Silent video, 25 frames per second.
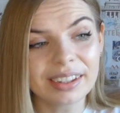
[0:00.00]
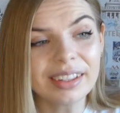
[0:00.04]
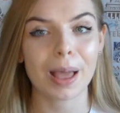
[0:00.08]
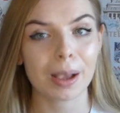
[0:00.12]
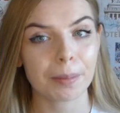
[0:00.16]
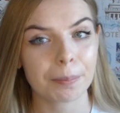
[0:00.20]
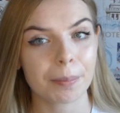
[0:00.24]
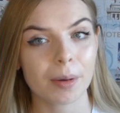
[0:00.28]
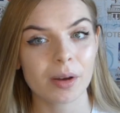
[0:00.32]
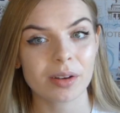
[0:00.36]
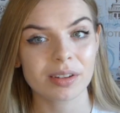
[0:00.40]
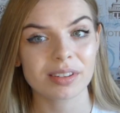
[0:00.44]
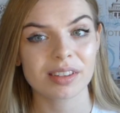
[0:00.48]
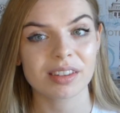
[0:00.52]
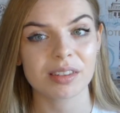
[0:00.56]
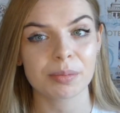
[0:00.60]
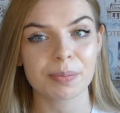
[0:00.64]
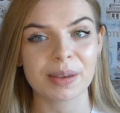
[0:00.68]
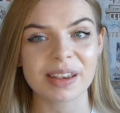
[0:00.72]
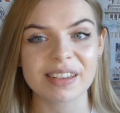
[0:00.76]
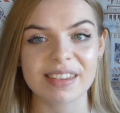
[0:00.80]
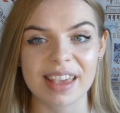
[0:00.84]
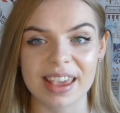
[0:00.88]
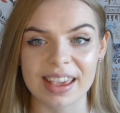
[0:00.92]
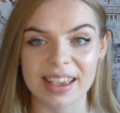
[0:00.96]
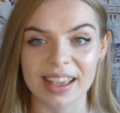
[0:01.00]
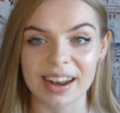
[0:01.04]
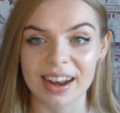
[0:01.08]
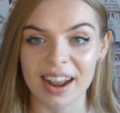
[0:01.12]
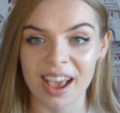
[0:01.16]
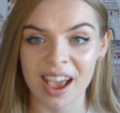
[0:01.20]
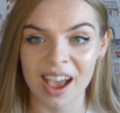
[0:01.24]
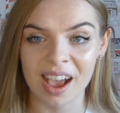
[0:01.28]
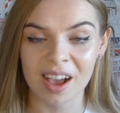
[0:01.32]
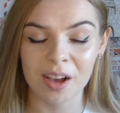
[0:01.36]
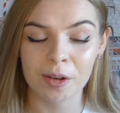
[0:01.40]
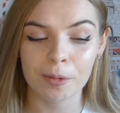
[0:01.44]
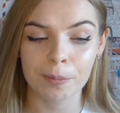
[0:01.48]
Black box has been taken
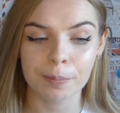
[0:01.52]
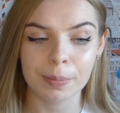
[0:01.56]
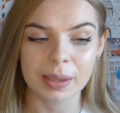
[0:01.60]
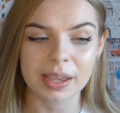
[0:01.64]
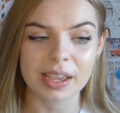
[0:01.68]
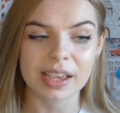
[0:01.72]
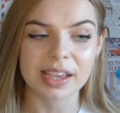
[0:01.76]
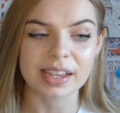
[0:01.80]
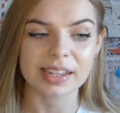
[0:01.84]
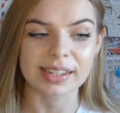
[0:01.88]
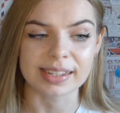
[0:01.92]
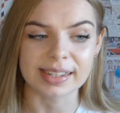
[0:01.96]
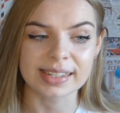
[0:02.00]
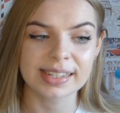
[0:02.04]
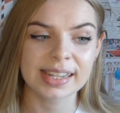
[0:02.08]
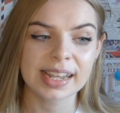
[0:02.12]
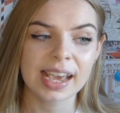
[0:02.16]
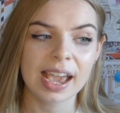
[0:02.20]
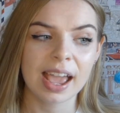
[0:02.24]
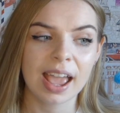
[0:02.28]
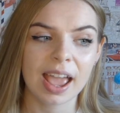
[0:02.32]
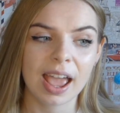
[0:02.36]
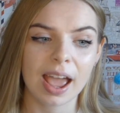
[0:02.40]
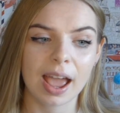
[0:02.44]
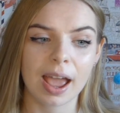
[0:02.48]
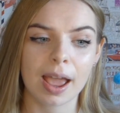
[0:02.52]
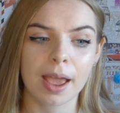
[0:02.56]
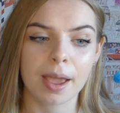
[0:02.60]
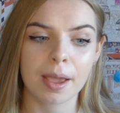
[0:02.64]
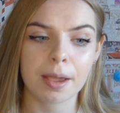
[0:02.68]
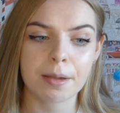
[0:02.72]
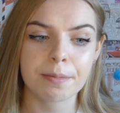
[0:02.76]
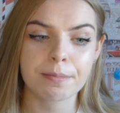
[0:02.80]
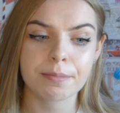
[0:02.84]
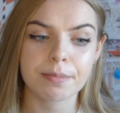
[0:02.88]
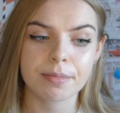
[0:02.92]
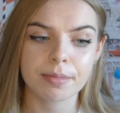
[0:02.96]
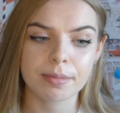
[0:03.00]
out because
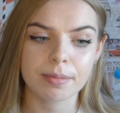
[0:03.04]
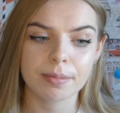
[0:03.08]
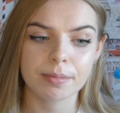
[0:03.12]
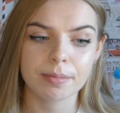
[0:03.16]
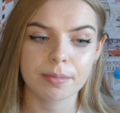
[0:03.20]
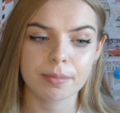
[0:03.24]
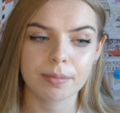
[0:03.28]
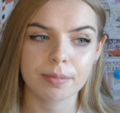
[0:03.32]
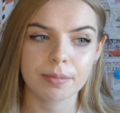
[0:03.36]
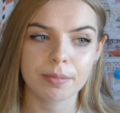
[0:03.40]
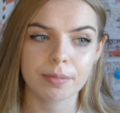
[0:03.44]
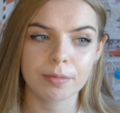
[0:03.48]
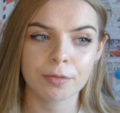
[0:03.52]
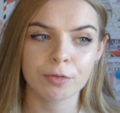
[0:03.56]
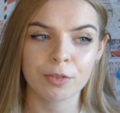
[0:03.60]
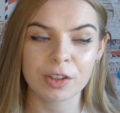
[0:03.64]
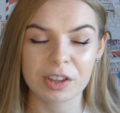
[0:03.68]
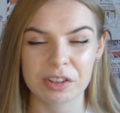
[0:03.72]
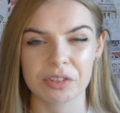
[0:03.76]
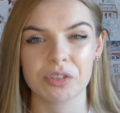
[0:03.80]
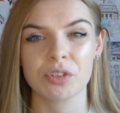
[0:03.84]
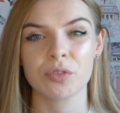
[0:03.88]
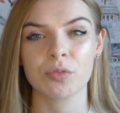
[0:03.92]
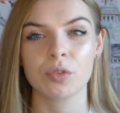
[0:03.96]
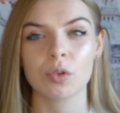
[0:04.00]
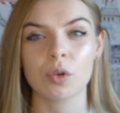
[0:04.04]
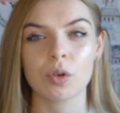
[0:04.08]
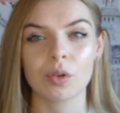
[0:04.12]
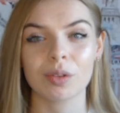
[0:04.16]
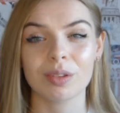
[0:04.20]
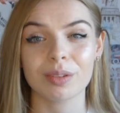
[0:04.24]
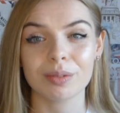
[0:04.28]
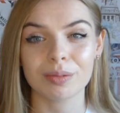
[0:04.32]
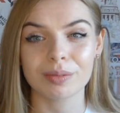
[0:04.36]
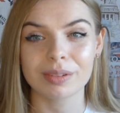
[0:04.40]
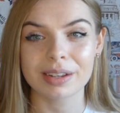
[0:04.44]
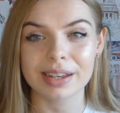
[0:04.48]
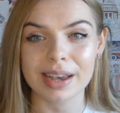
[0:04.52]
um, first of
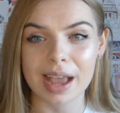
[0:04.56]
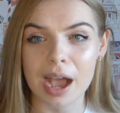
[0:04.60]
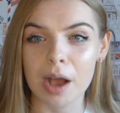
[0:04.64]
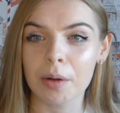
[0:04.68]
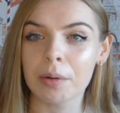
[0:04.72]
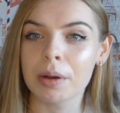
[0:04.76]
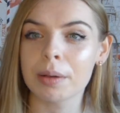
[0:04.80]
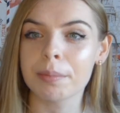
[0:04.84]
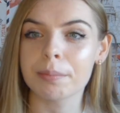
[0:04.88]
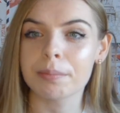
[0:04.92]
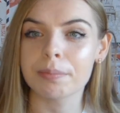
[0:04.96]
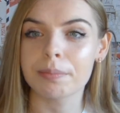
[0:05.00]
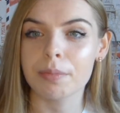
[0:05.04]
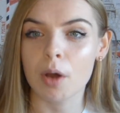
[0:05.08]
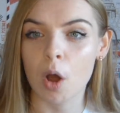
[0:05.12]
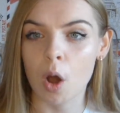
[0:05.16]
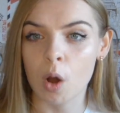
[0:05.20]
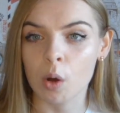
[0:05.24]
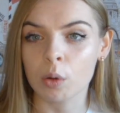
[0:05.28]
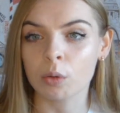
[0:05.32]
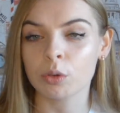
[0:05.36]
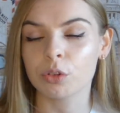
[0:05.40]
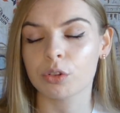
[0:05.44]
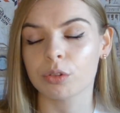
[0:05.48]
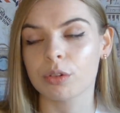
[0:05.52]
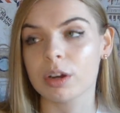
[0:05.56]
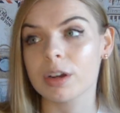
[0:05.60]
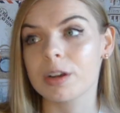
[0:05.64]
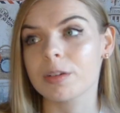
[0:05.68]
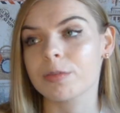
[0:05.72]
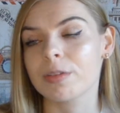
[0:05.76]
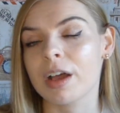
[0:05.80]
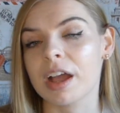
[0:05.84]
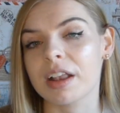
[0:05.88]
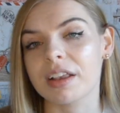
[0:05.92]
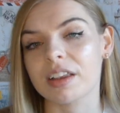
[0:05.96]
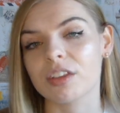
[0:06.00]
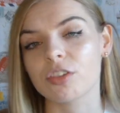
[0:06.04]
all, now I'm older and
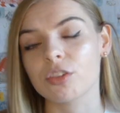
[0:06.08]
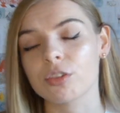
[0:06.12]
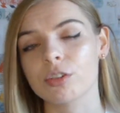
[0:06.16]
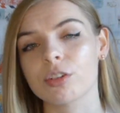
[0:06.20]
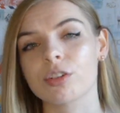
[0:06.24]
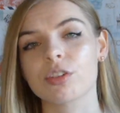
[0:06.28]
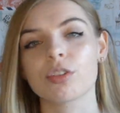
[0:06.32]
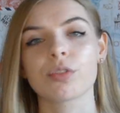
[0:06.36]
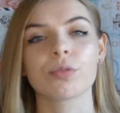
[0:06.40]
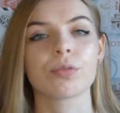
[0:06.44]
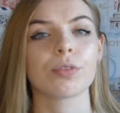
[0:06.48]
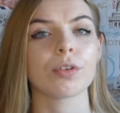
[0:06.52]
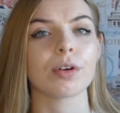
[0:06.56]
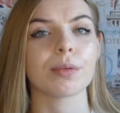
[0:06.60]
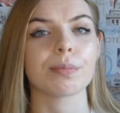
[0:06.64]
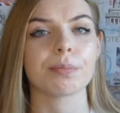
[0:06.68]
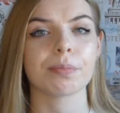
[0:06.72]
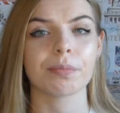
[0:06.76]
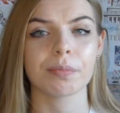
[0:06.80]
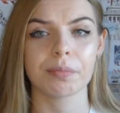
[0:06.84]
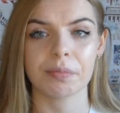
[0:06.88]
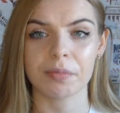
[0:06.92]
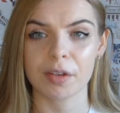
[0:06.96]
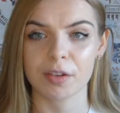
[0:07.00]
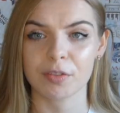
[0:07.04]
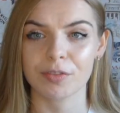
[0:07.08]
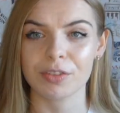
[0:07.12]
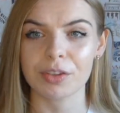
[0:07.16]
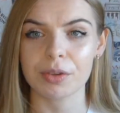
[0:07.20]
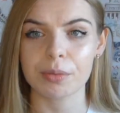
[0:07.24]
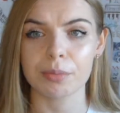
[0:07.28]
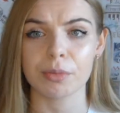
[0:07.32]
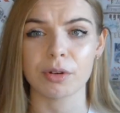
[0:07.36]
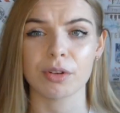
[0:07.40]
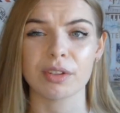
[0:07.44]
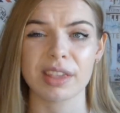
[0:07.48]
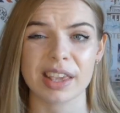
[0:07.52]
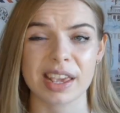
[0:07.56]
I've had insurance for a few
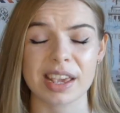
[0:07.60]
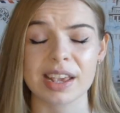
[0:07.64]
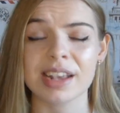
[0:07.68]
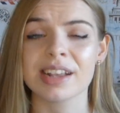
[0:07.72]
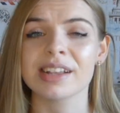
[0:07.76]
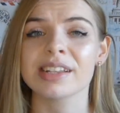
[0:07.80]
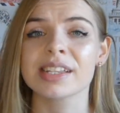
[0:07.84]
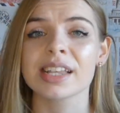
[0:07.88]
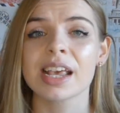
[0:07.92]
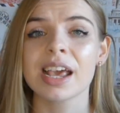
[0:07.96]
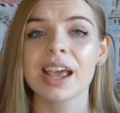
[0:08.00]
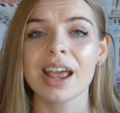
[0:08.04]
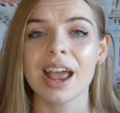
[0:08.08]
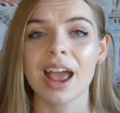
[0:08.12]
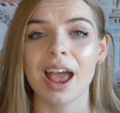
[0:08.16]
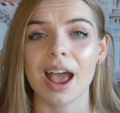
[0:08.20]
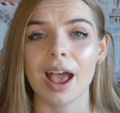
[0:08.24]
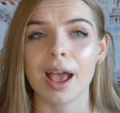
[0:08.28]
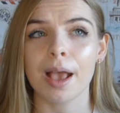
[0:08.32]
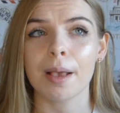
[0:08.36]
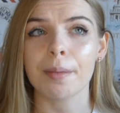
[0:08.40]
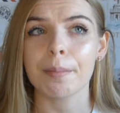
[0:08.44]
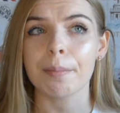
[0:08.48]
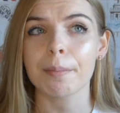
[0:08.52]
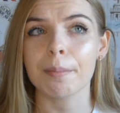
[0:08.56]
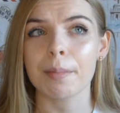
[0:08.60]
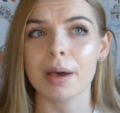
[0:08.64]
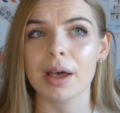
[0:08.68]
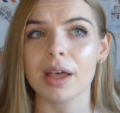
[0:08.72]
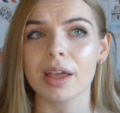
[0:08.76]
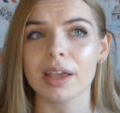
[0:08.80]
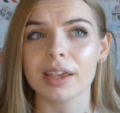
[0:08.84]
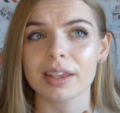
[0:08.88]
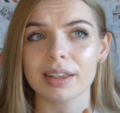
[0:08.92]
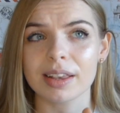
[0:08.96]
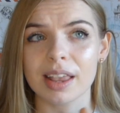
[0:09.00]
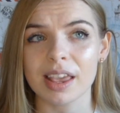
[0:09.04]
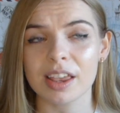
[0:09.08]
more years, and um,
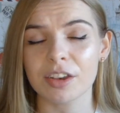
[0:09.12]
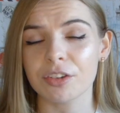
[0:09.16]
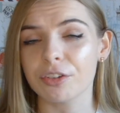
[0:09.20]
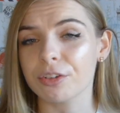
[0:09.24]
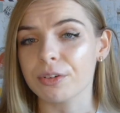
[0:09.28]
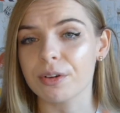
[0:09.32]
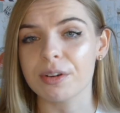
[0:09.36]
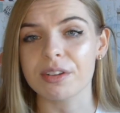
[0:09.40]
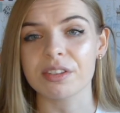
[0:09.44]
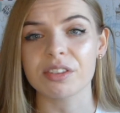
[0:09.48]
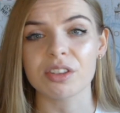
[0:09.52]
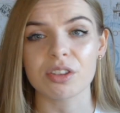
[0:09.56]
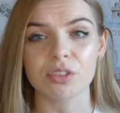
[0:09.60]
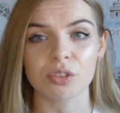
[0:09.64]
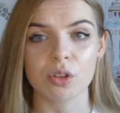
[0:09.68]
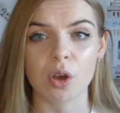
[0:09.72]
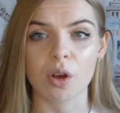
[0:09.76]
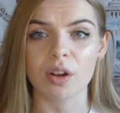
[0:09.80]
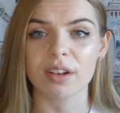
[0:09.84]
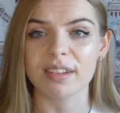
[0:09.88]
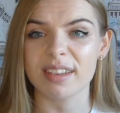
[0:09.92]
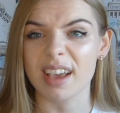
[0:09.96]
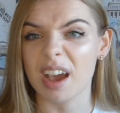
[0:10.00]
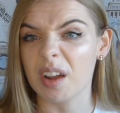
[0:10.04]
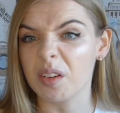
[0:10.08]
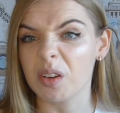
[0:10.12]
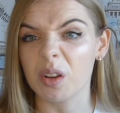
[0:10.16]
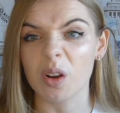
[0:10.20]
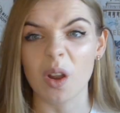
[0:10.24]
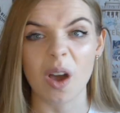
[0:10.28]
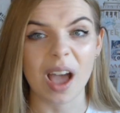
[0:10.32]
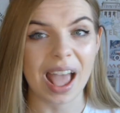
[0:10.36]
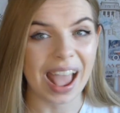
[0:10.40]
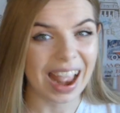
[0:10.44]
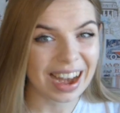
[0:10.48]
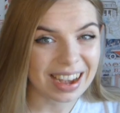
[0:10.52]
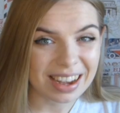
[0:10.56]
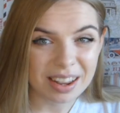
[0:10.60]
my insurance has gone down a
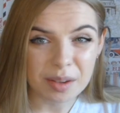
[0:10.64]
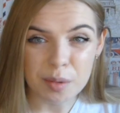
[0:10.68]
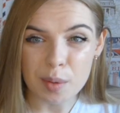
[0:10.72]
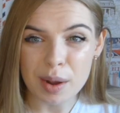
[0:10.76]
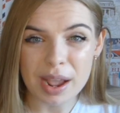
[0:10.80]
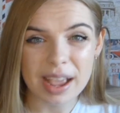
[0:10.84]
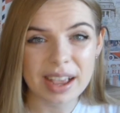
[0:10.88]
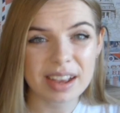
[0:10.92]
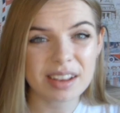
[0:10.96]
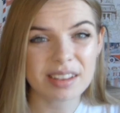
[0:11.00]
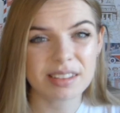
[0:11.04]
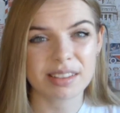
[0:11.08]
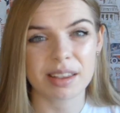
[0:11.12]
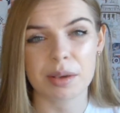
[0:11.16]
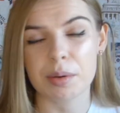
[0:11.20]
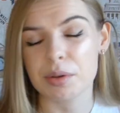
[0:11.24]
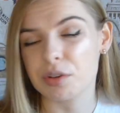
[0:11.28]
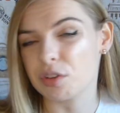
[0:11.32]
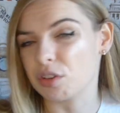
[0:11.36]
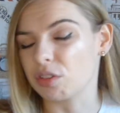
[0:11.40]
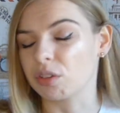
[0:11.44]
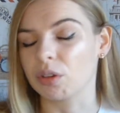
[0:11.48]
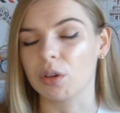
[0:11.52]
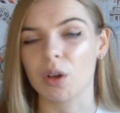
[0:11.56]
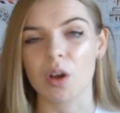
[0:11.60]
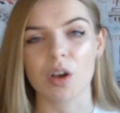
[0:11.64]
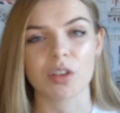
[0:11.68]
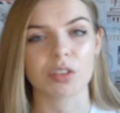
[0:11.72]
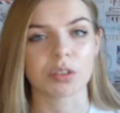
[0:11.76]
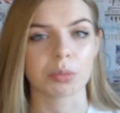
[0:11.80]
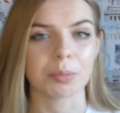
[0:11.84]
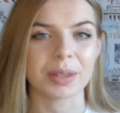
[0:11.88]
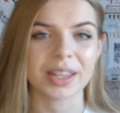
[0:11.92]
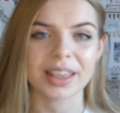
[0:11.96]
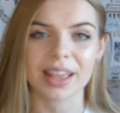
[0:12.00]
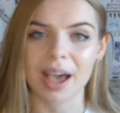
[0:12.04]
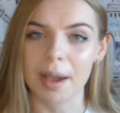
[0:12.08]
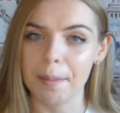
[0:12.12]
lot anyway, so it doesn't
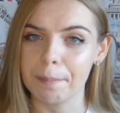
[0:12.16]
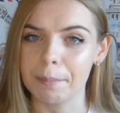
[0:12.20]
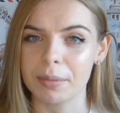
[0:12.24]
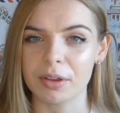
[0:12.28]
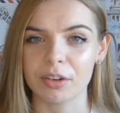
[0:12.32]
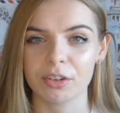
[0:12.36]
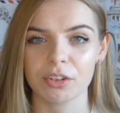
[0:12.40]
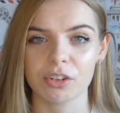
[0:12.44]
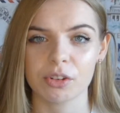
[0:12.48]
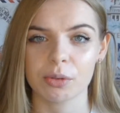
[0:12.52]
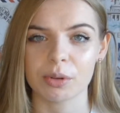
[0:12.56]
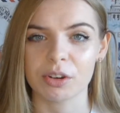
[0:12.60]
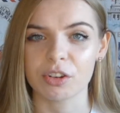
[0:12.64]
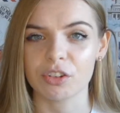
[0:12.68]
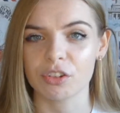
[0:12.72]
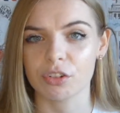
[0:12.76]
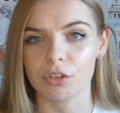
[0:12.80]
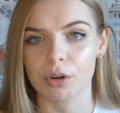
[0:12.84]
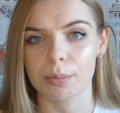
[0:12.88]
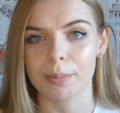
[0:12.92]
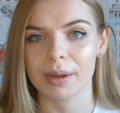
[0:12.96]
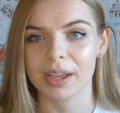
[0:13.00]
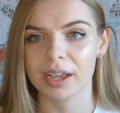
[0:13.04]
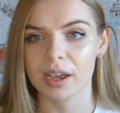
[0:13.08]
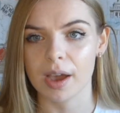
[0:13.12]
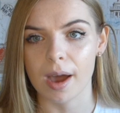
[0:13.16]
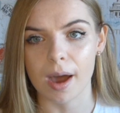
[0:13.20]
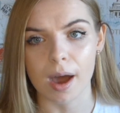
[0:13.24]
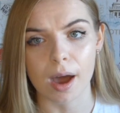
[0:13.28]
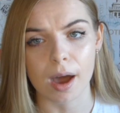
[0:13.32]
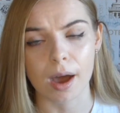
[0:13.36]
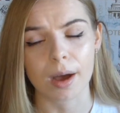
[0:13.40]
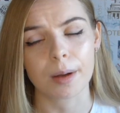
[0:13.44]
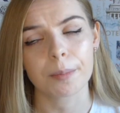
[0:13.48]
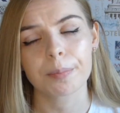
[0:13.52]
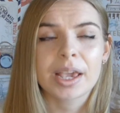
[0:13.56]
cost me that much to insure my car.